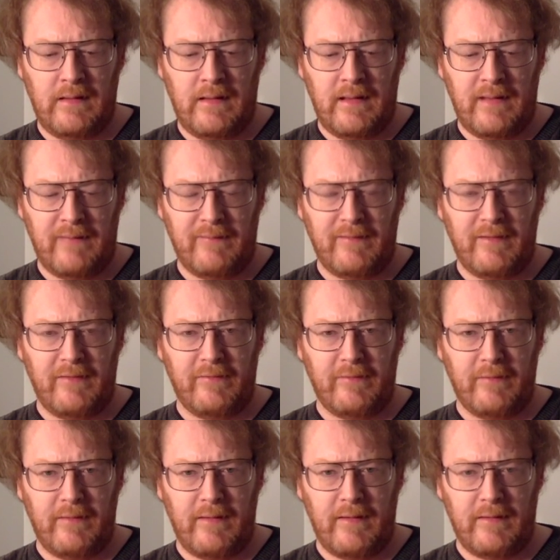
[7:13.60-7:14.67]
haven't done so
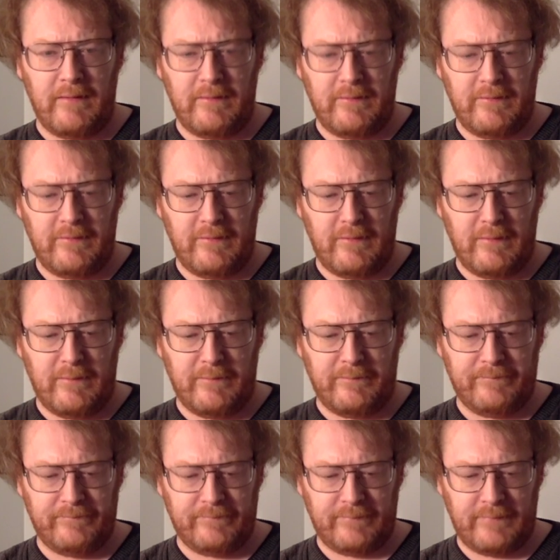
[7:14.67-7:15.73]
yet. So,
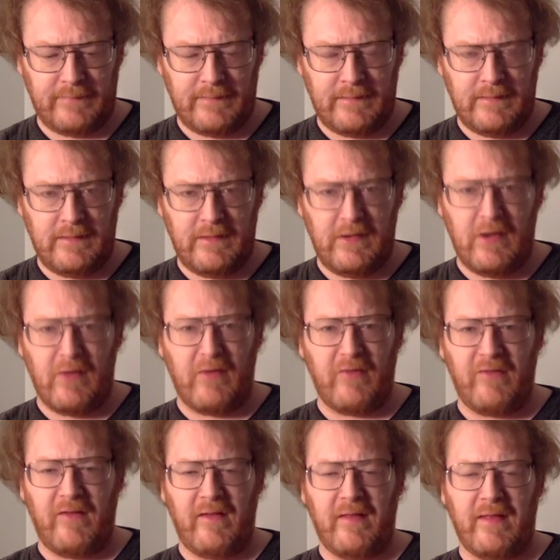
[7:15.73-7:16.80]
you know,
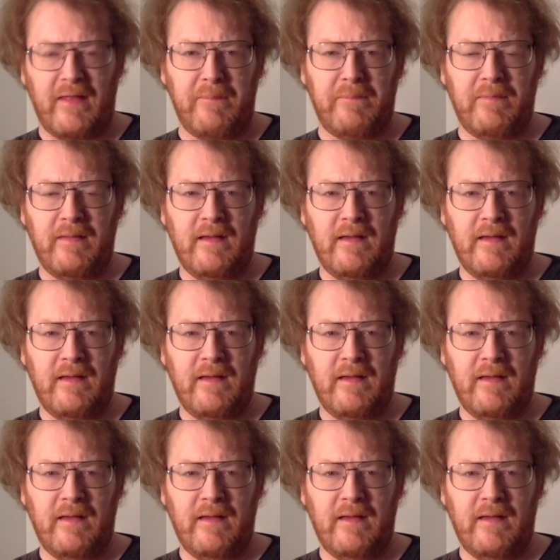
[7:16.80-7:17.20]
because they, they